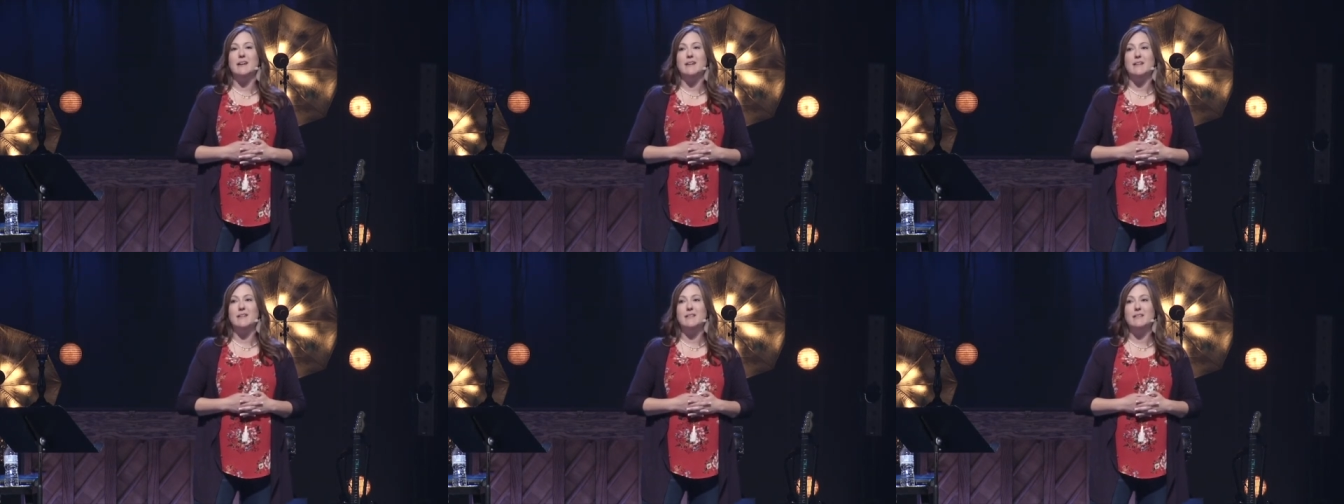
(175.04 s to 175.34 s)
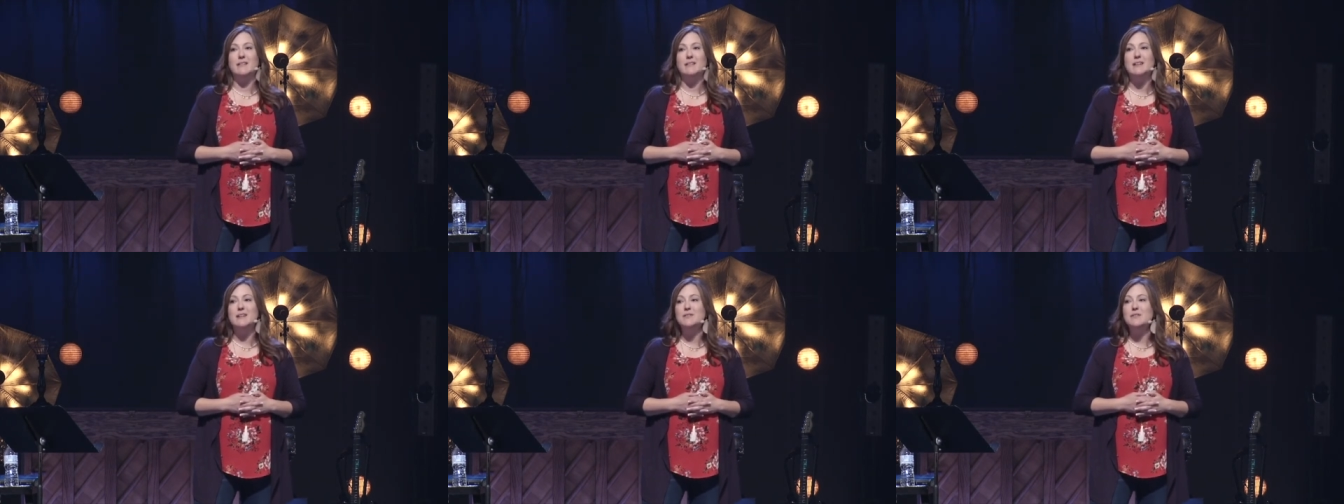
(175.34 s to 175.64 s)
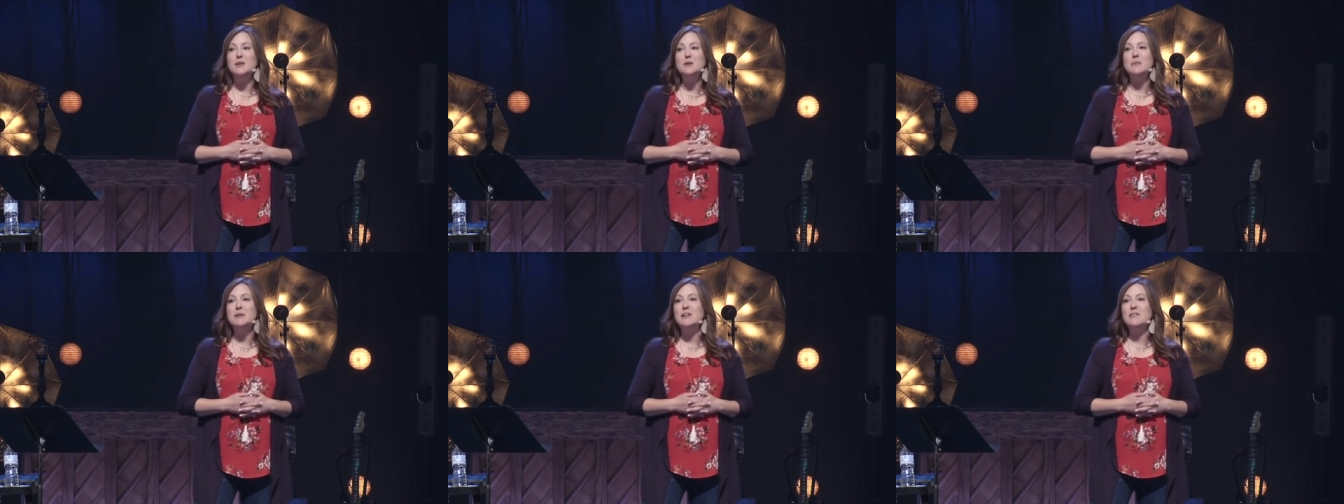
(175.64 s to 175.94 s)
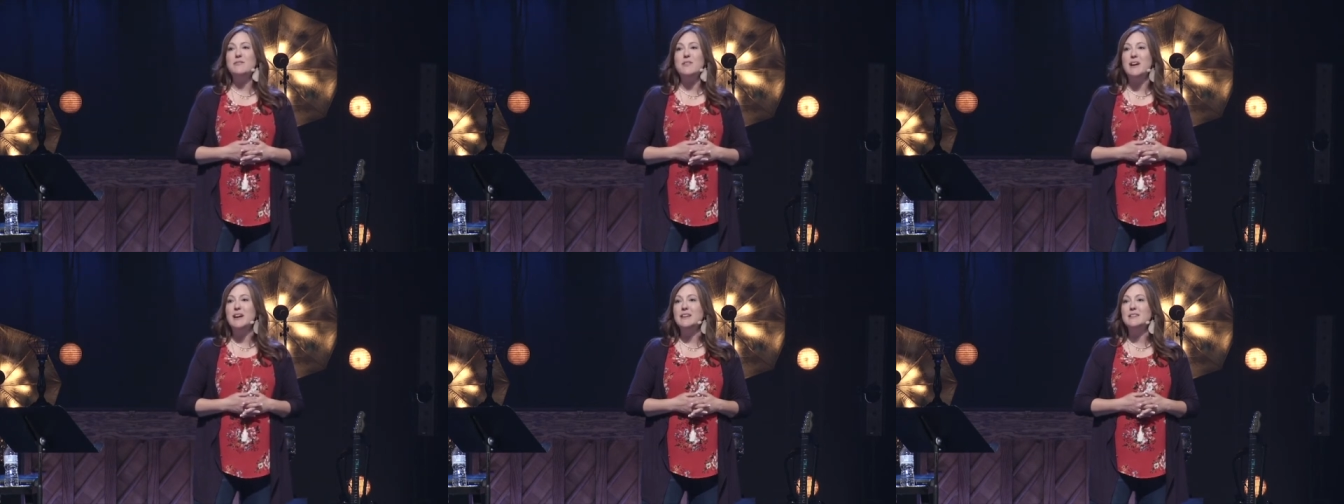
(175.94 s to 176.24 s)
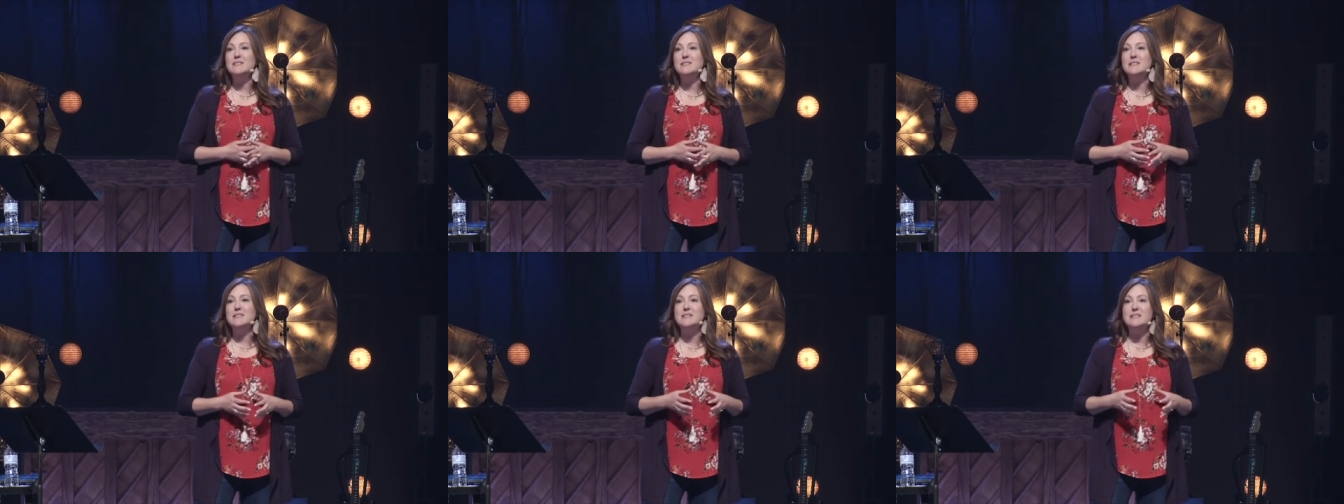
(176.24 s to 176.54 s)
there. And if anybody
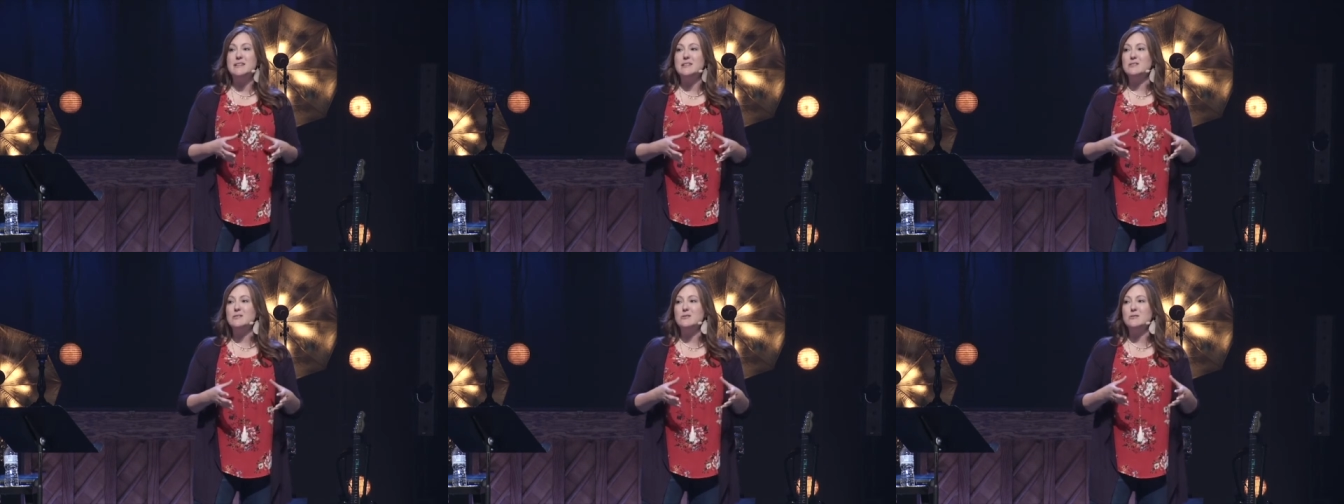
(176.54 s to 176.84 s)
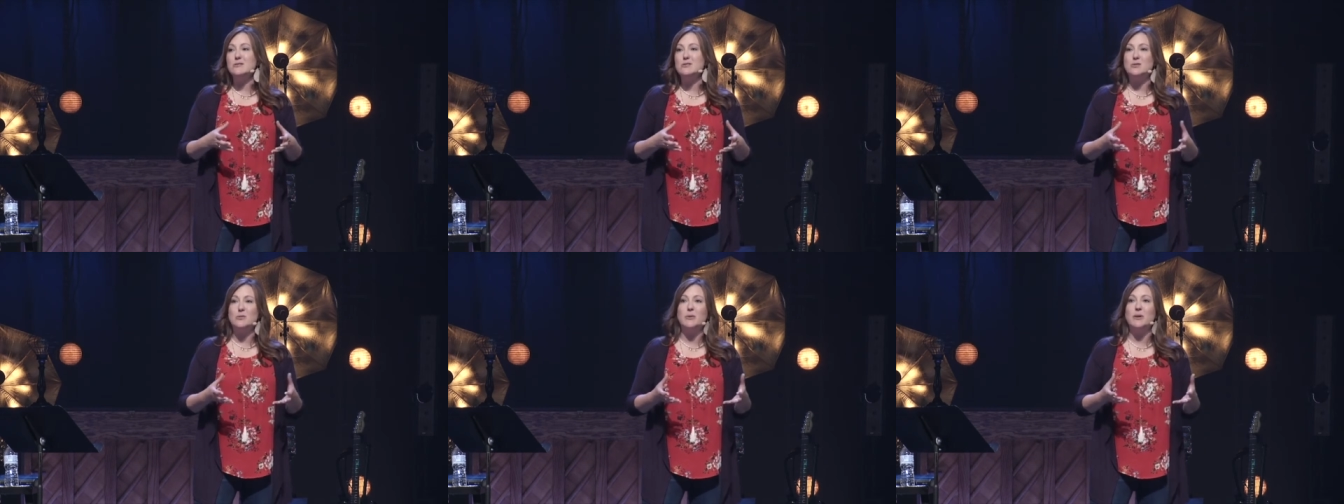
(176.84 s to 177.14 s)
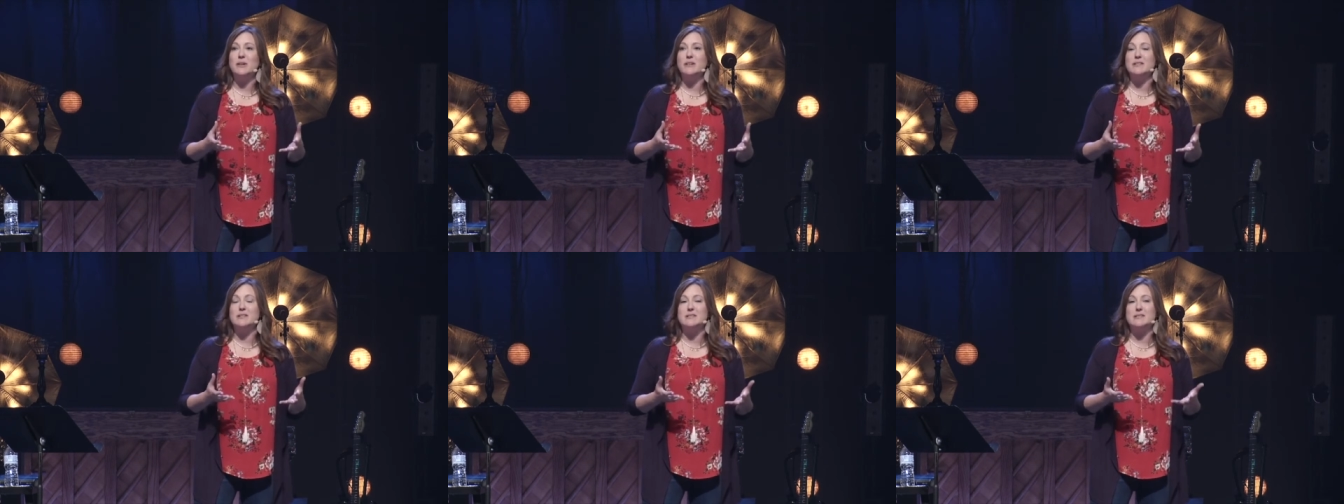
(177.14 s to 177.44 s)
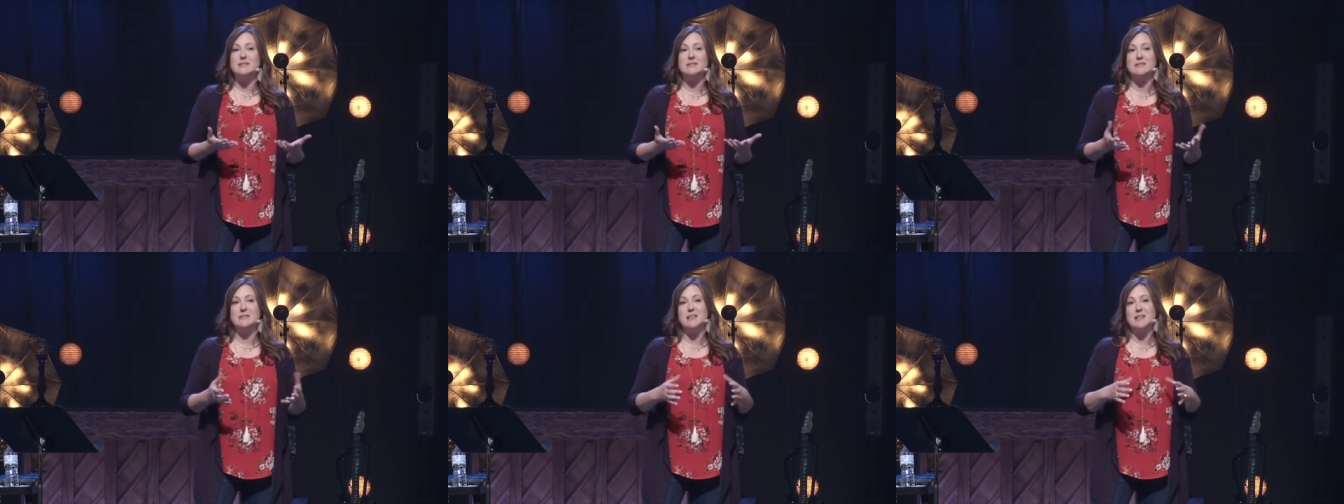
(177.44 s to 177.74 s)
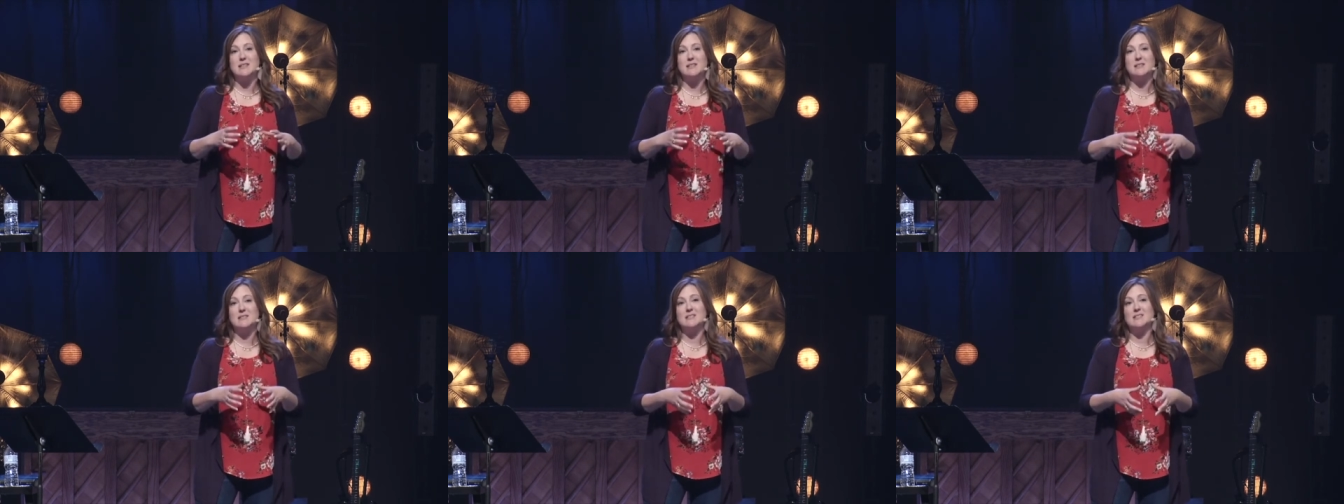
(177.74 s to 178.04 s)
finds a desert tortoise
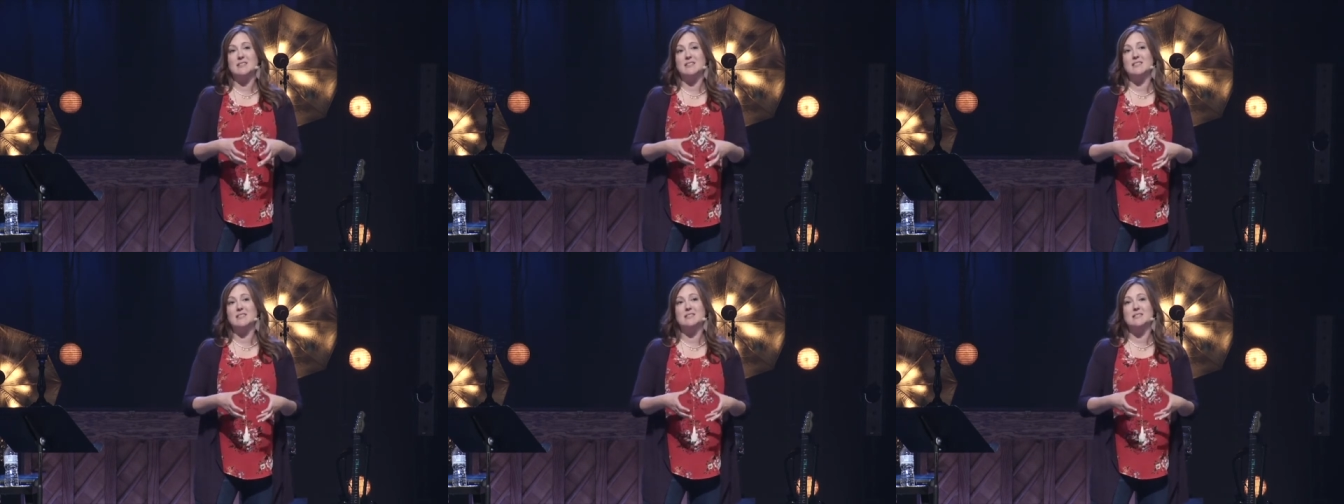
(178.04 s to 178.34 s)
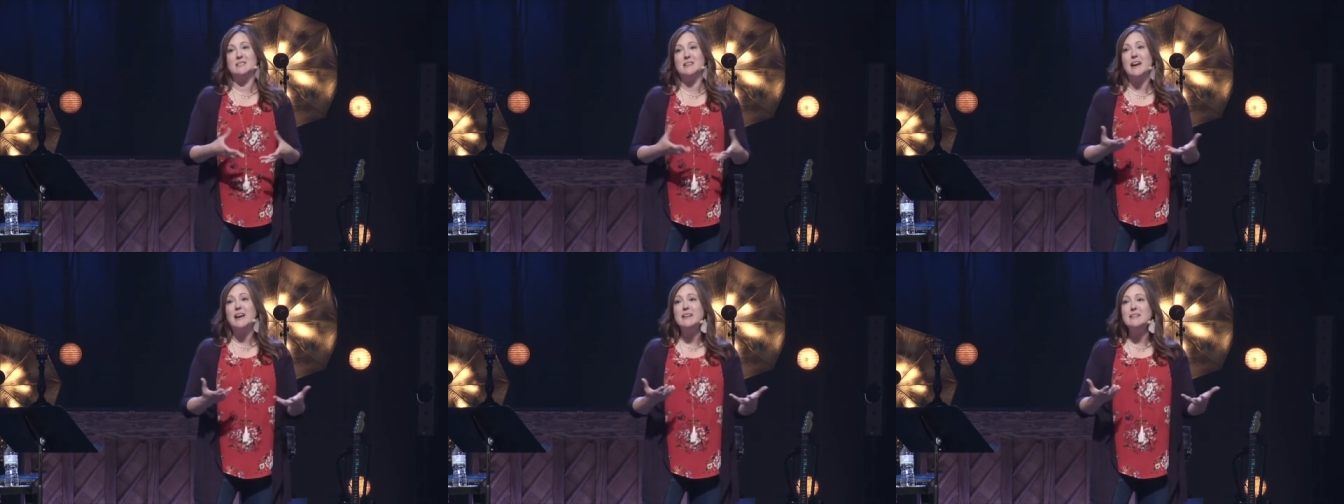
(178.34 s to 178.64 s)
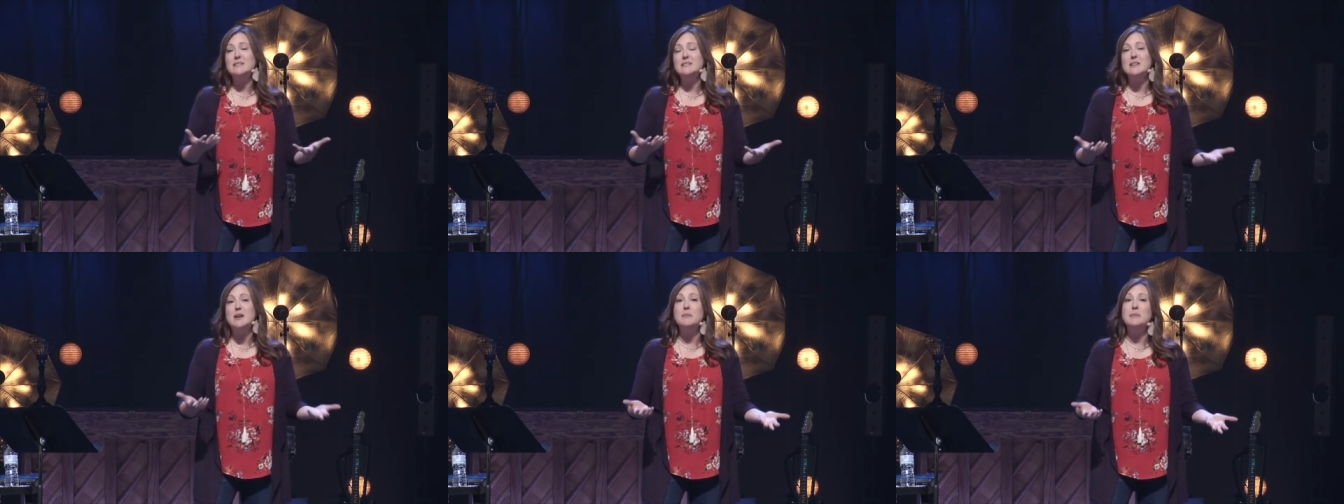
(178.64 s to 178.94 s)
like that's like this size,